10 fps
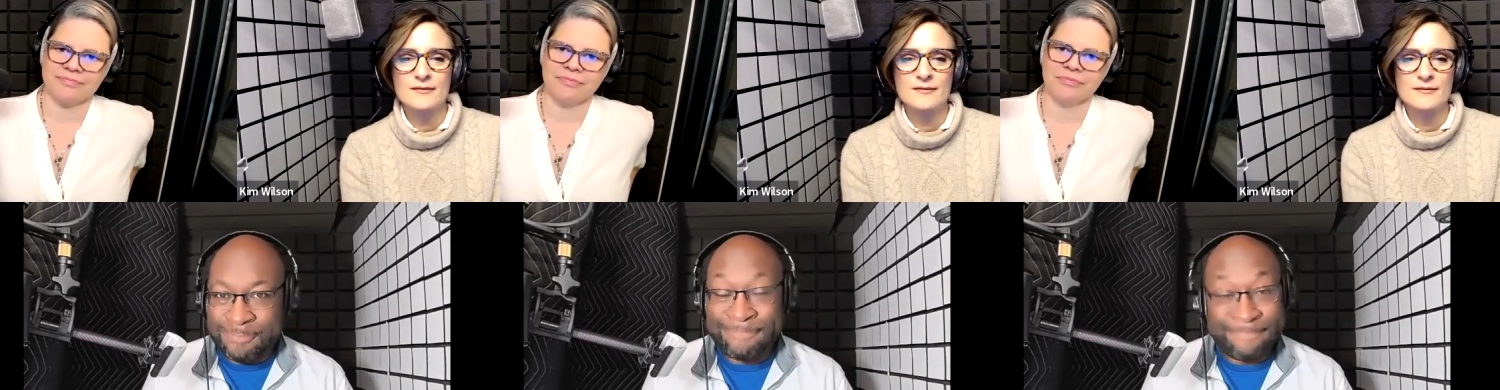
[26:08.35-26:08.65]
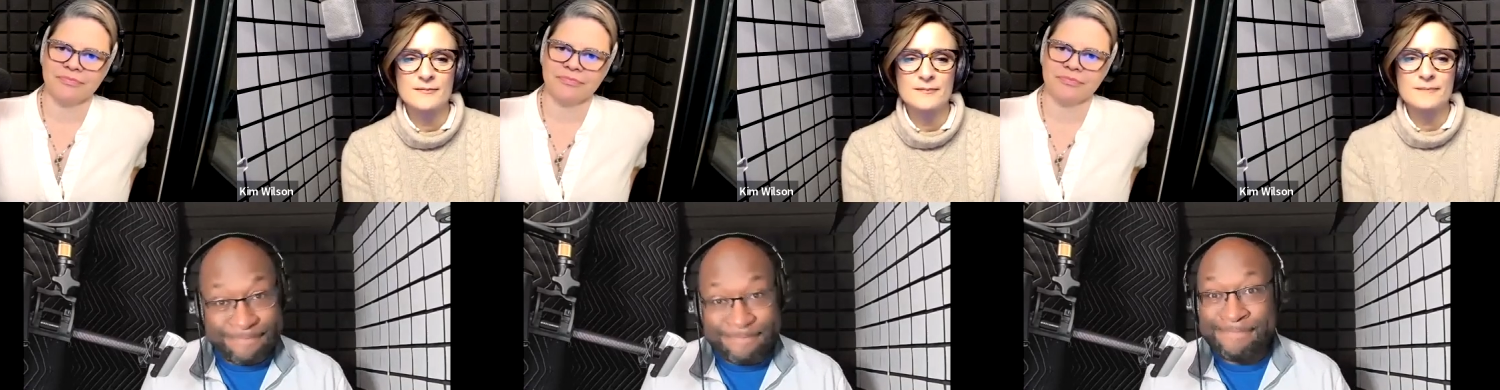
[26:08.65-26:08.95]

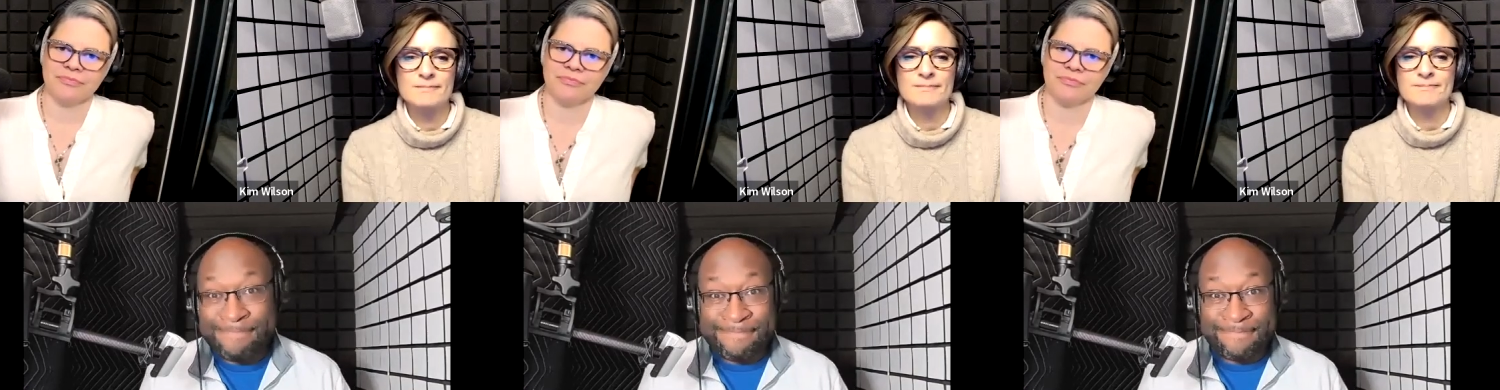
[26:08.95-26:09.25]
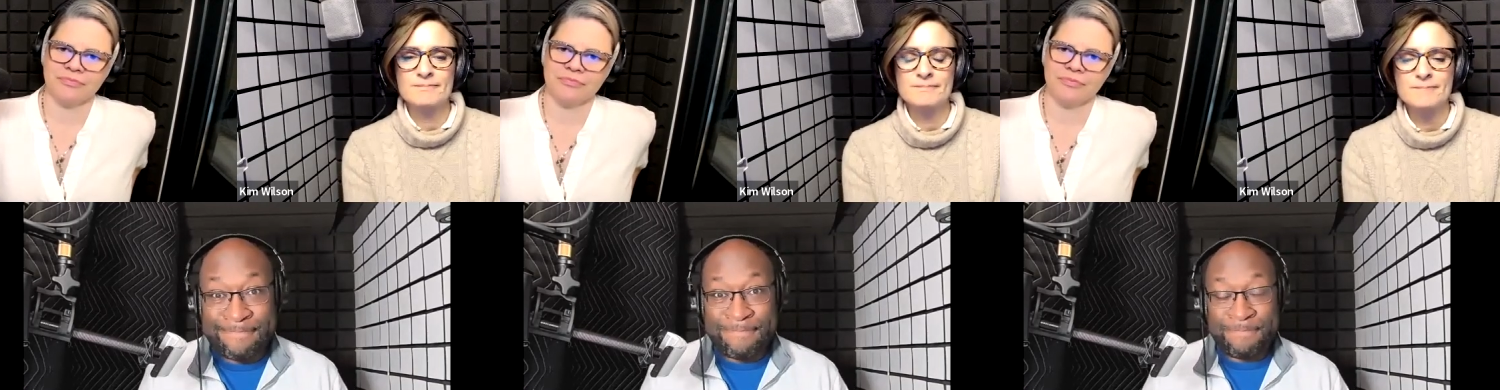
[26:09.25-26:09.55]
Speaker 1: Mm-hmm.
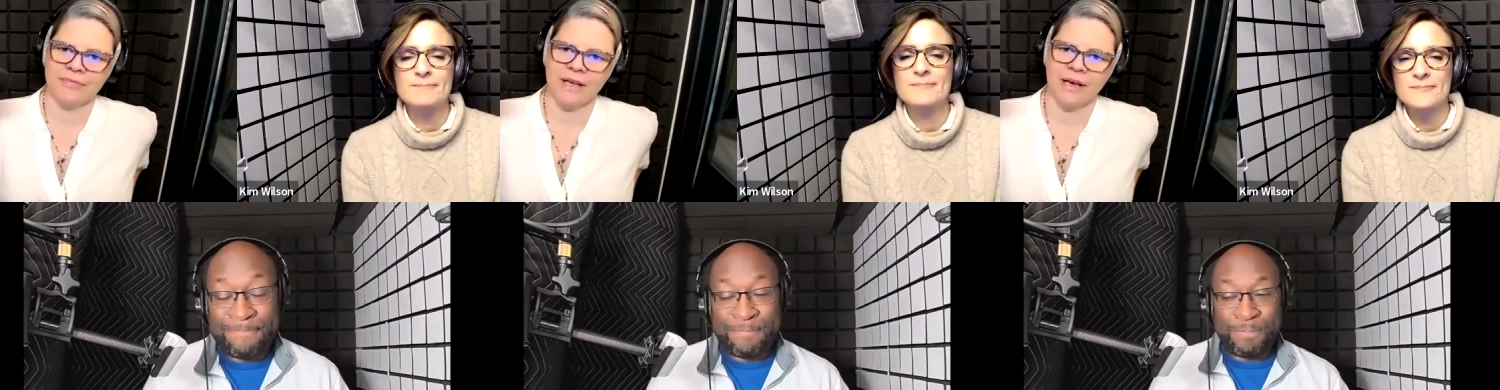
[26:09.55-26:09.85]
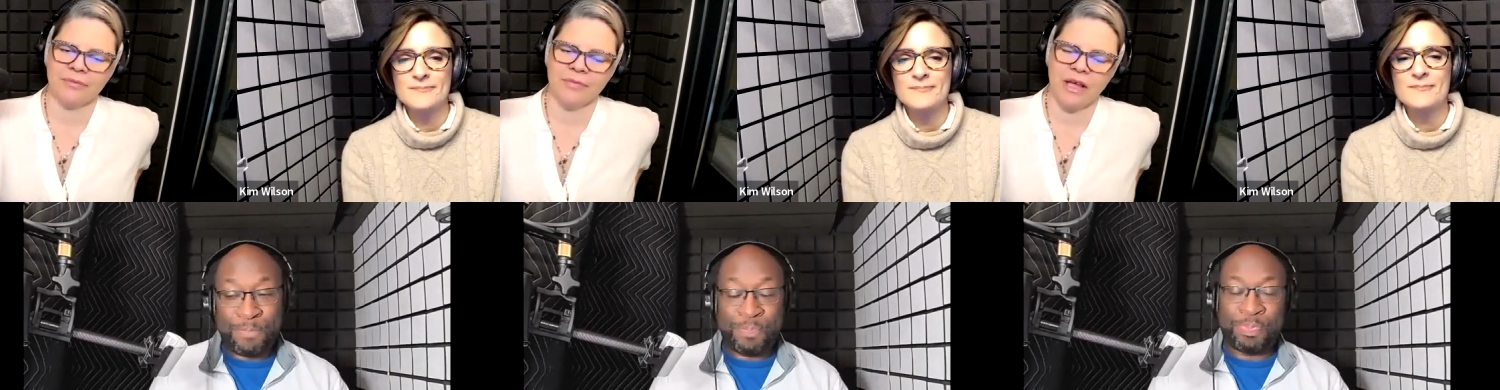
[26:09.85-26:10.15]
Yeah.
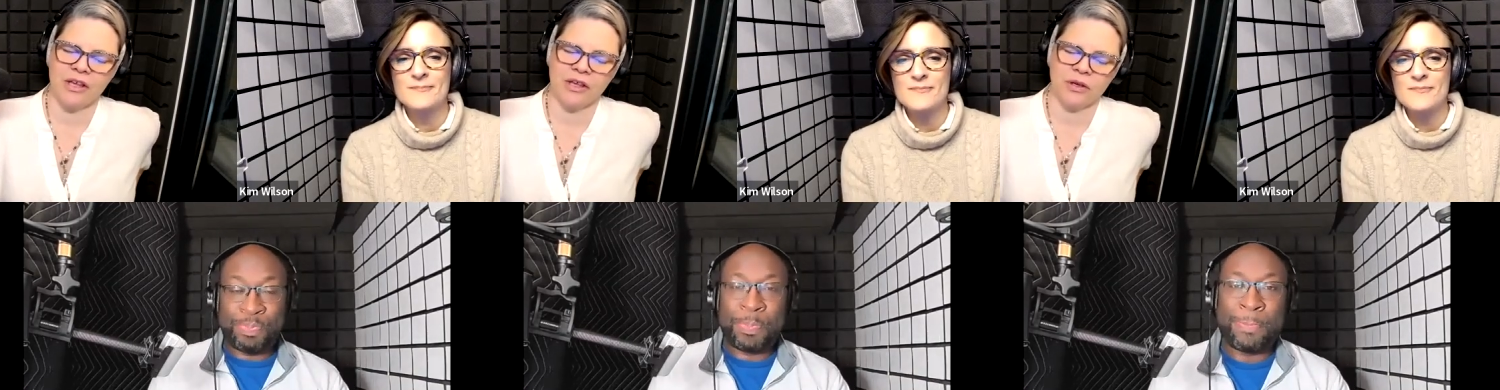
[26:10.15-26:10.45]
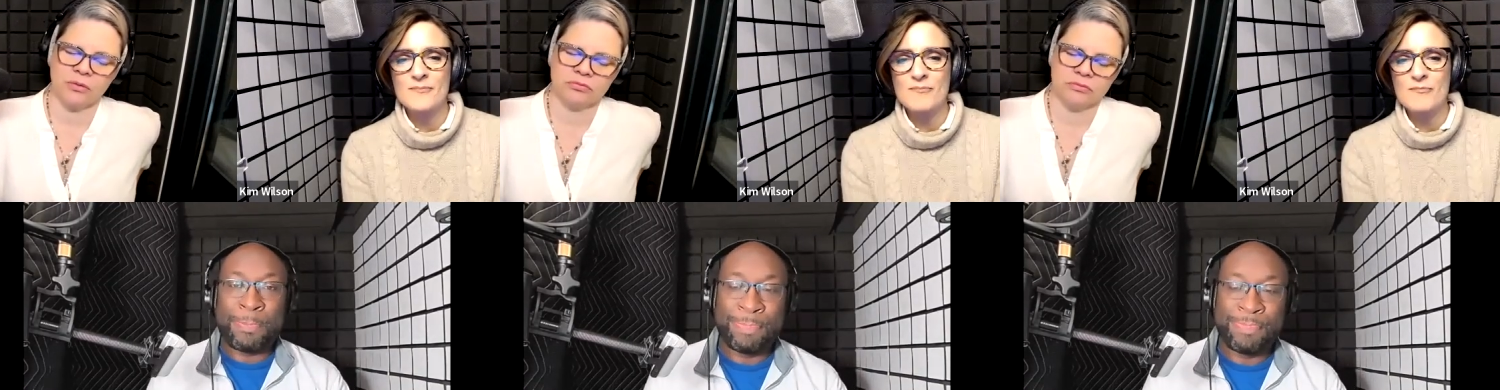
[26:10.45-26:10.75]
Thank
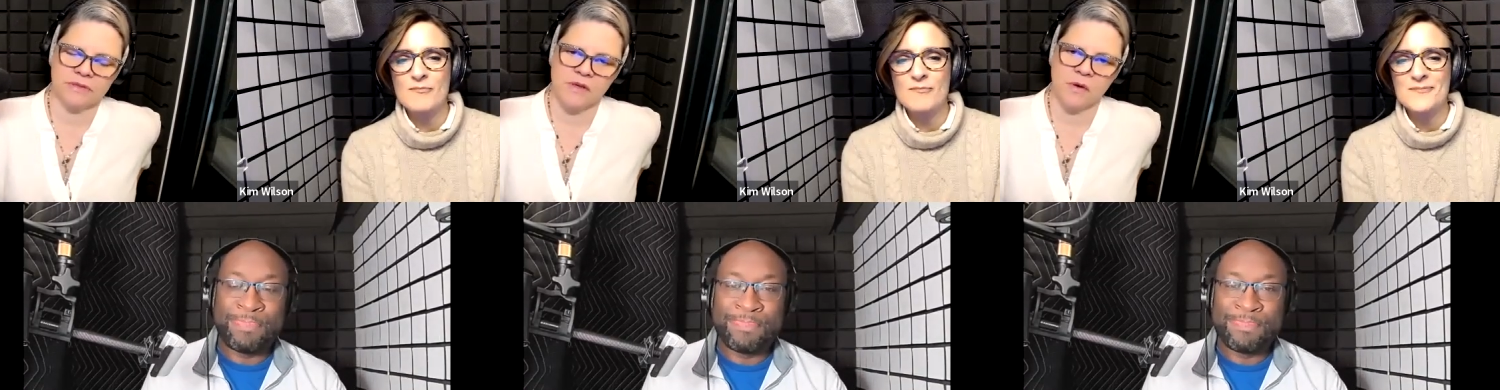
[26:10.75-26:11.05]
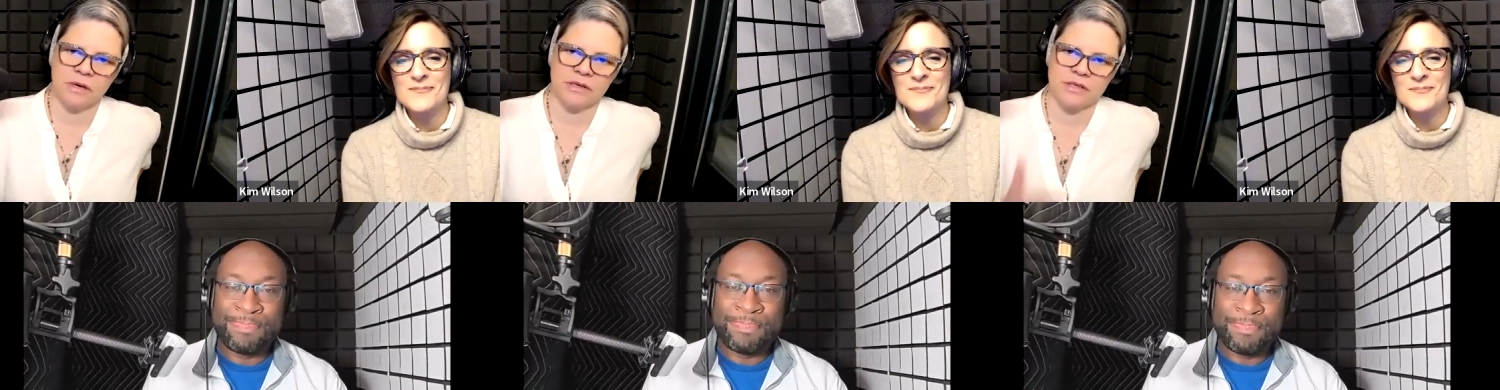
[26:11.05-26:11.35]
you so
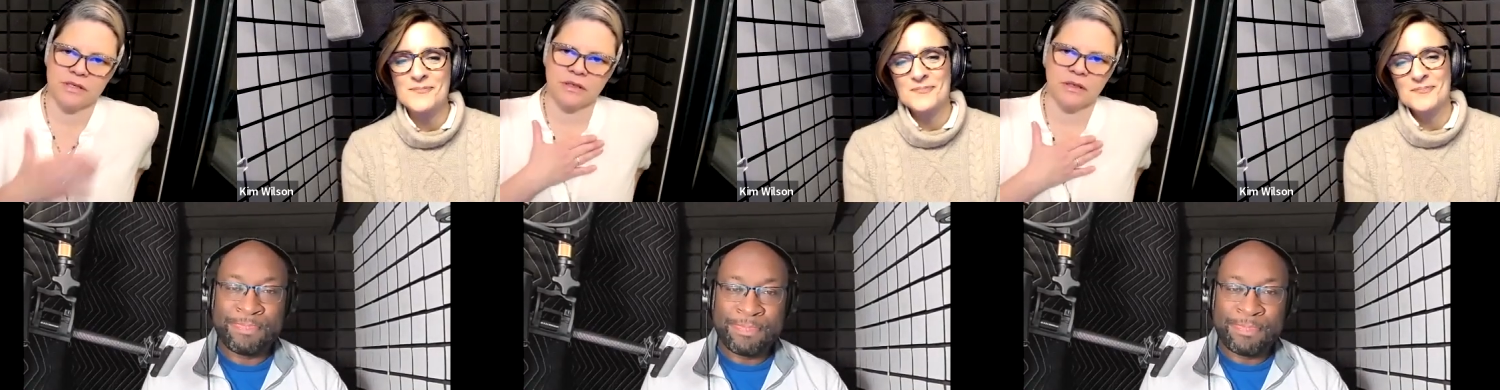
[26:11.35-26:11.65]
much.